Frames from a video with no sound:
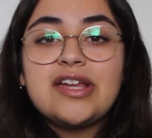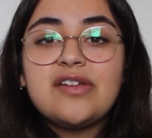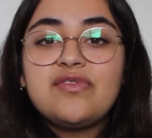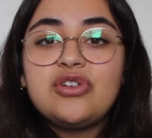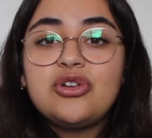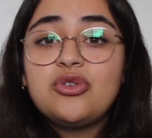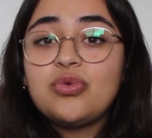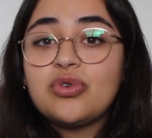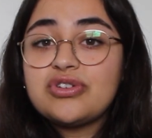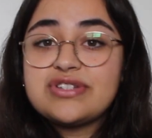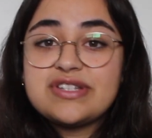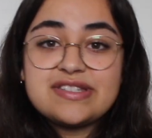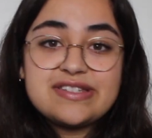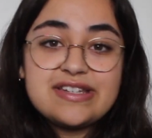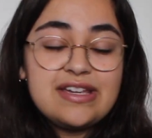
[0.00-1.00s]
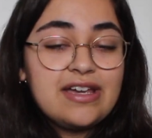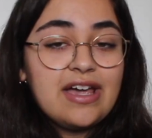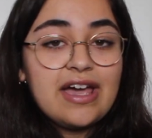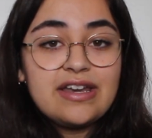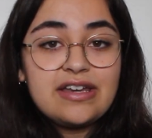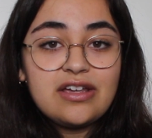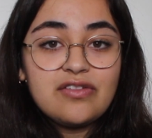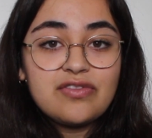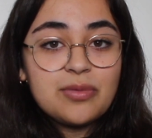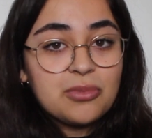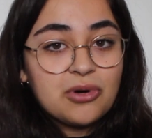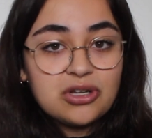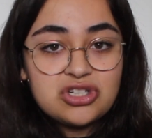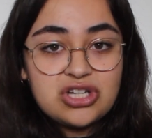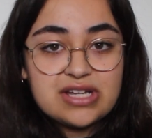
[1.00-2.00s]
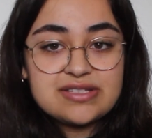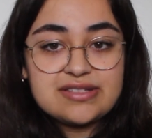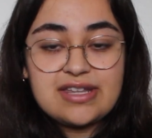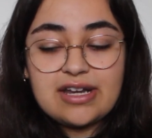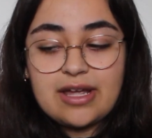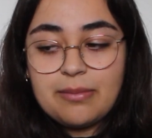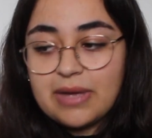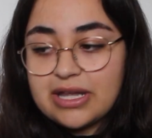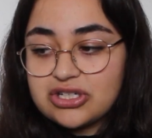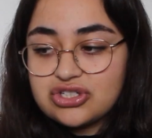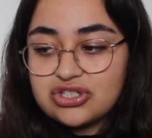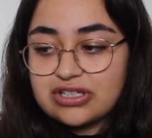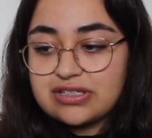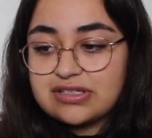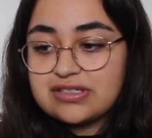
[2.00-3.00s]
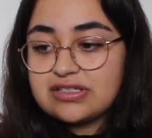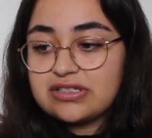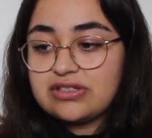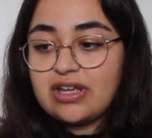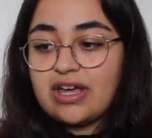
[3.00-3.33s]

If you want to see any of the projects that I mentioned,